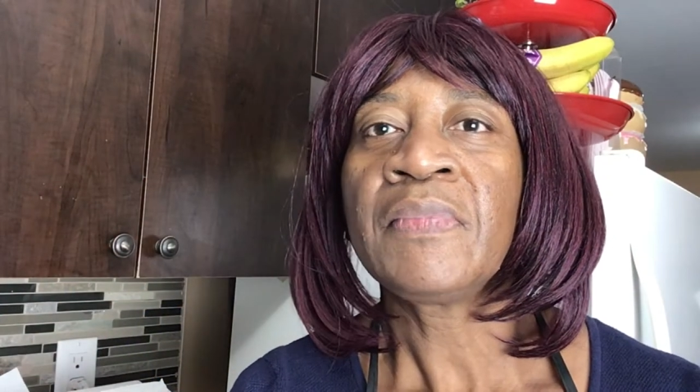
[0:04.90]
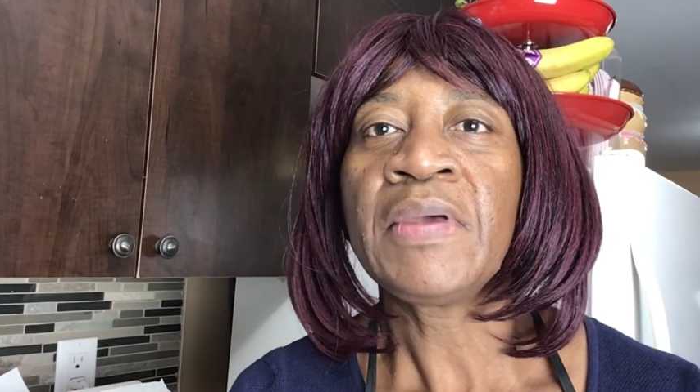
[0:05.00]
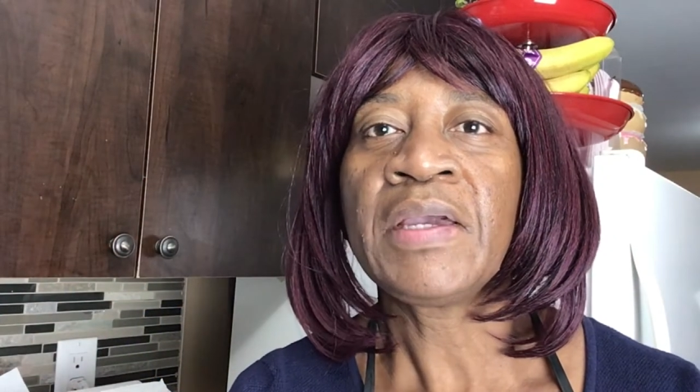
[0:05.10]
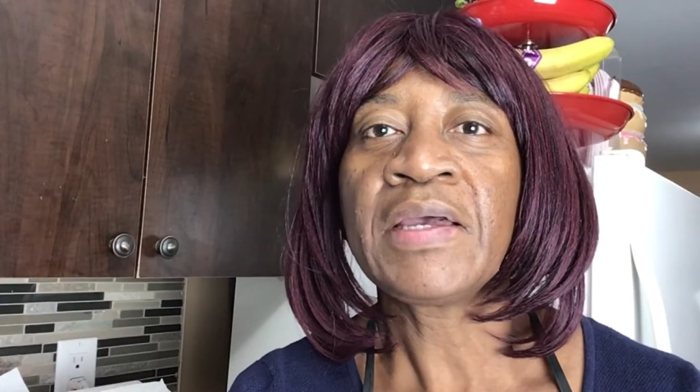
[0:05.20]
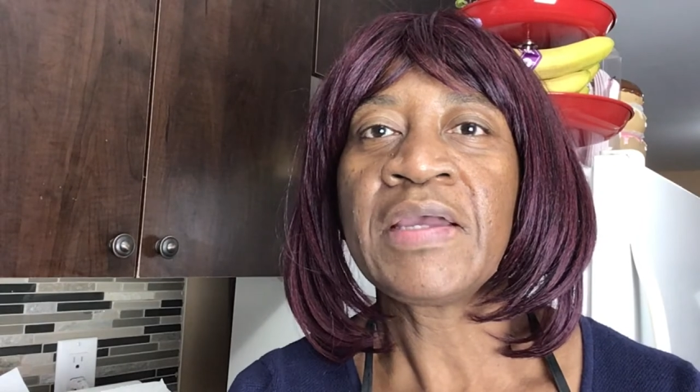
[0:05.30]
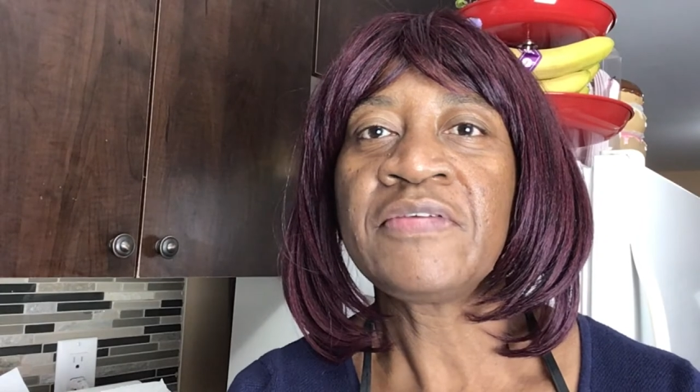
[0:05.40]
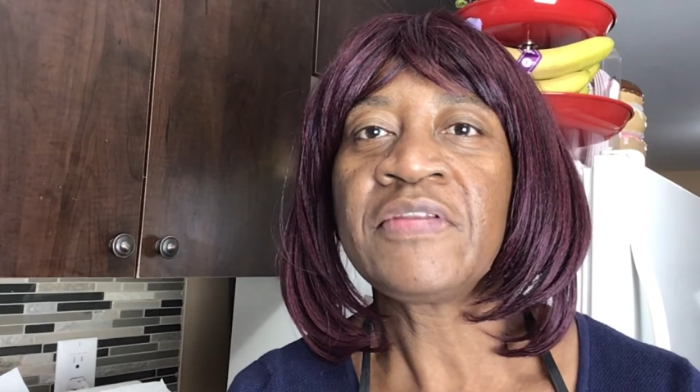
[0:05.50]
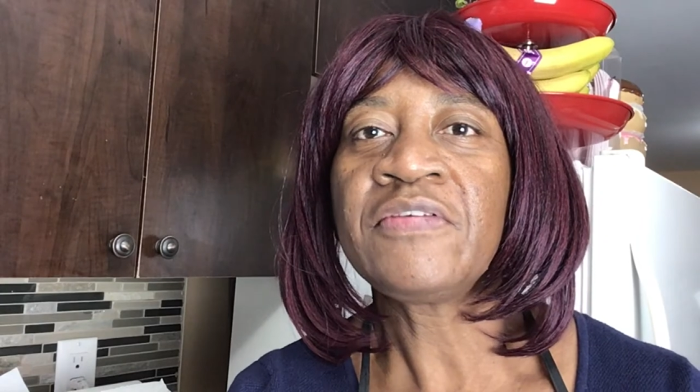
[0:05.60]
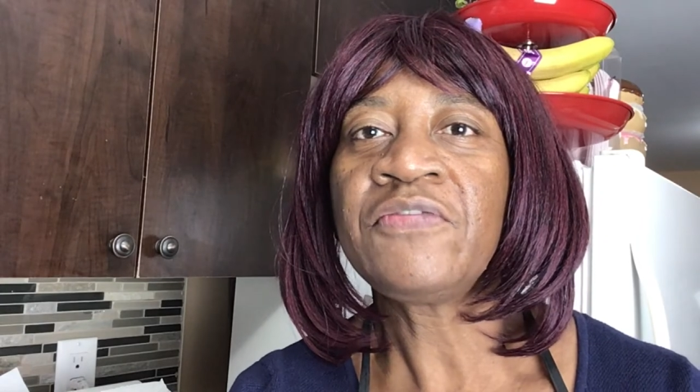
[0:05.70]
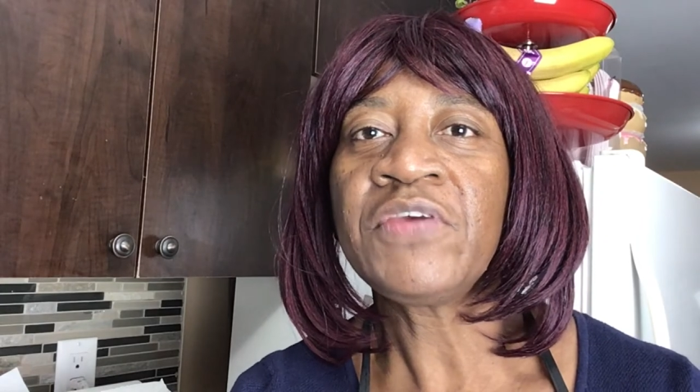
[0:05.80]
Hi guys, in
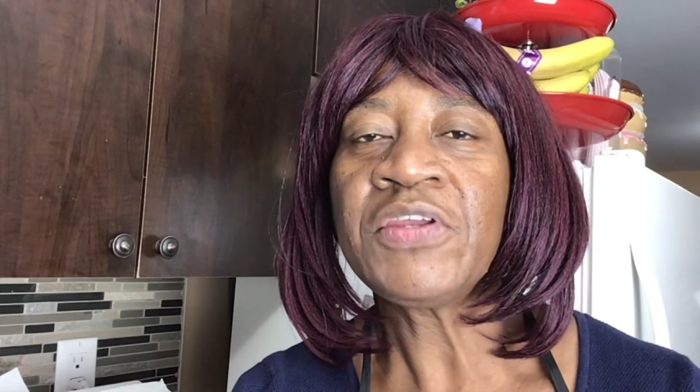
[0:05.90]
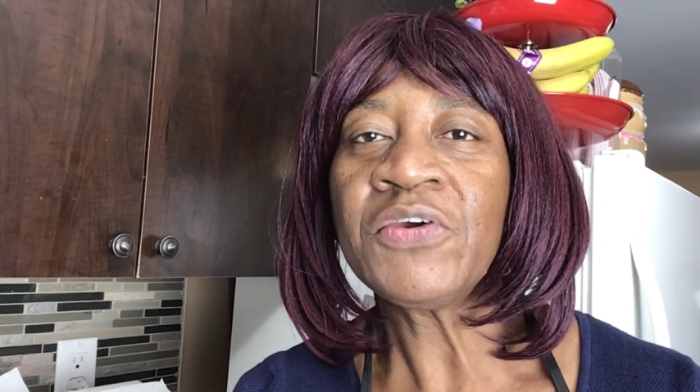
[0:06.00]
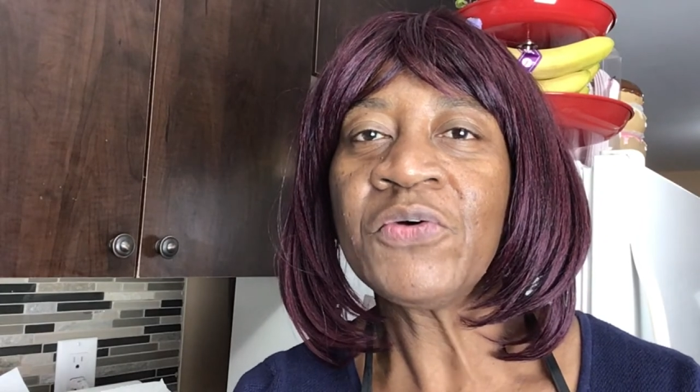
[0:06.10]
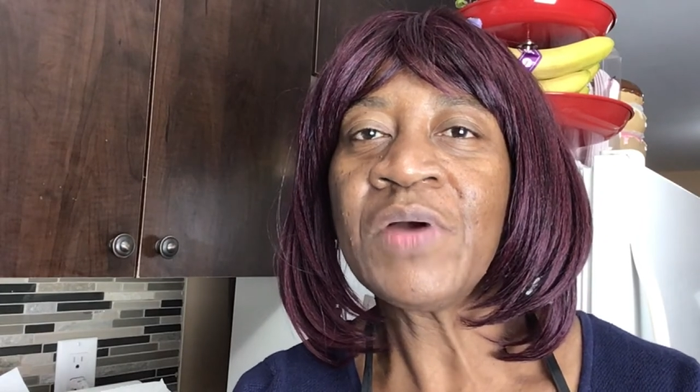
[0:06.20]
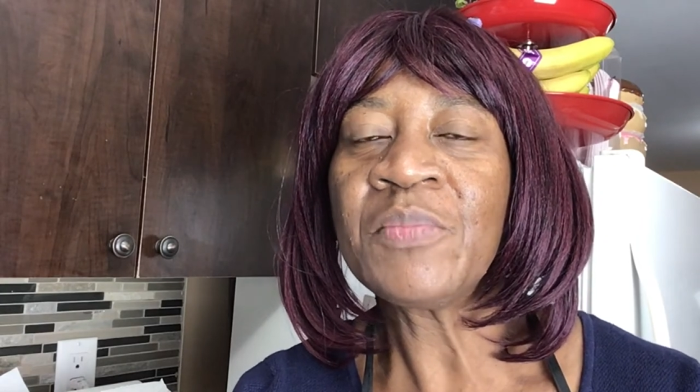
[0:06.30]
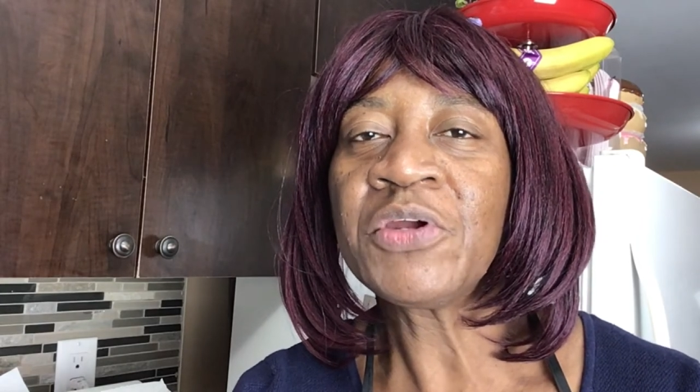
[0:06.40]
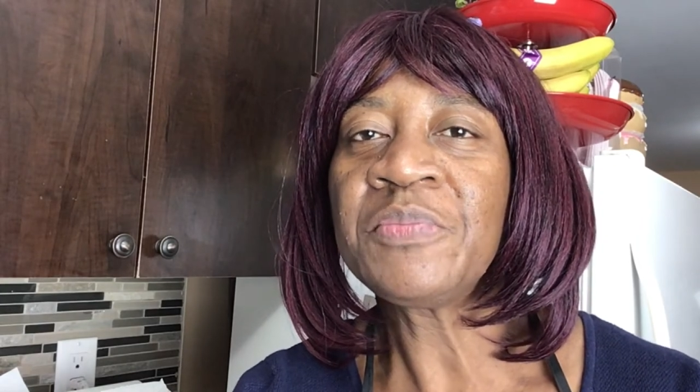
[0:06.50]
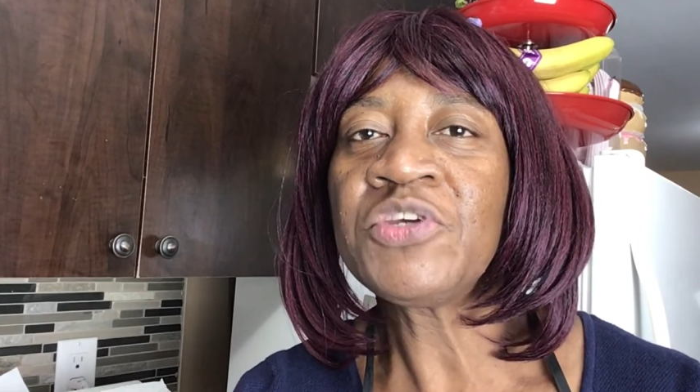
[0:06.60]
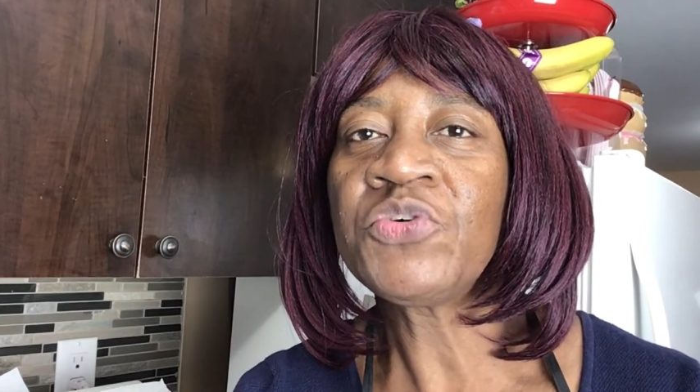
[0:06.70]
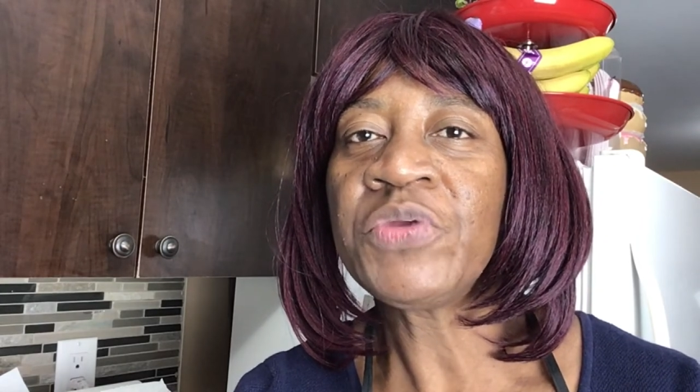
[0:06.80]
this video I'm going to
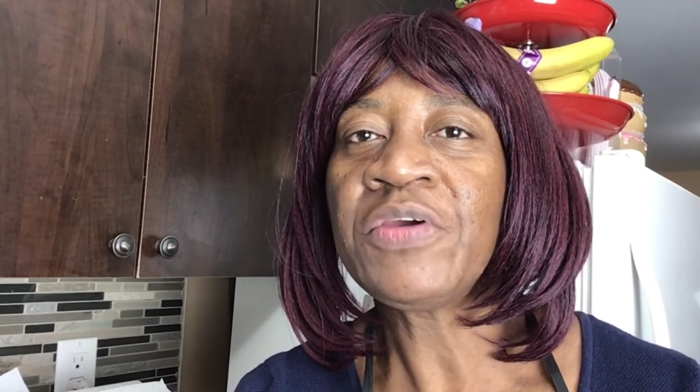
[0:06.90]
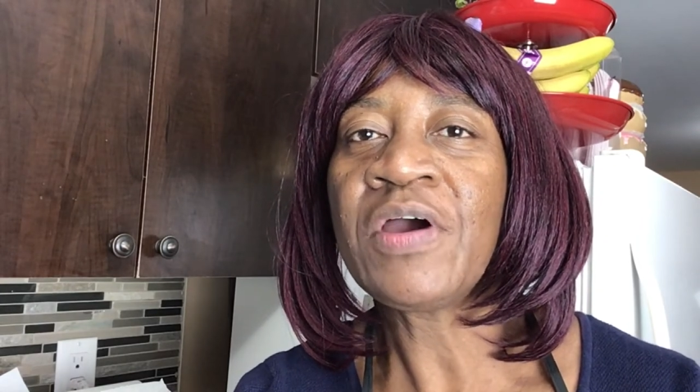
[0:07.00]
be showing you